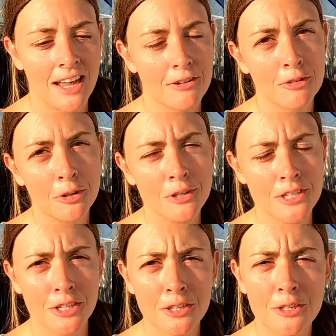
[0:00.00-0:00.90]
And of course,
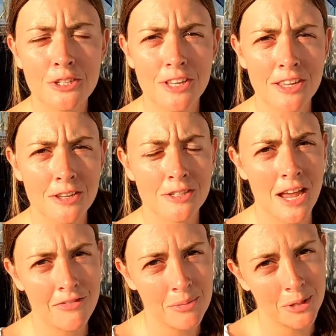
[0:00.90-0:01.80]
a huge thank you to
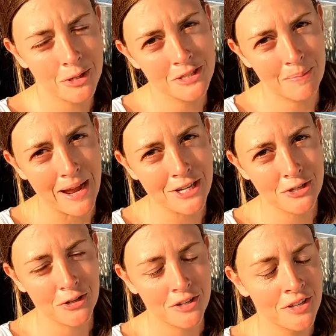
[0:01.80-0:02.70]
everybody who's a
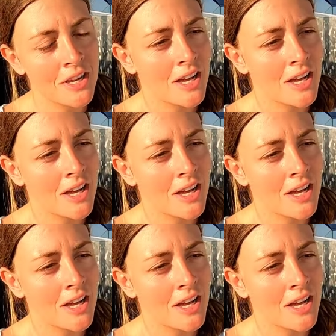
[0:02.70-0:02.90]
patron.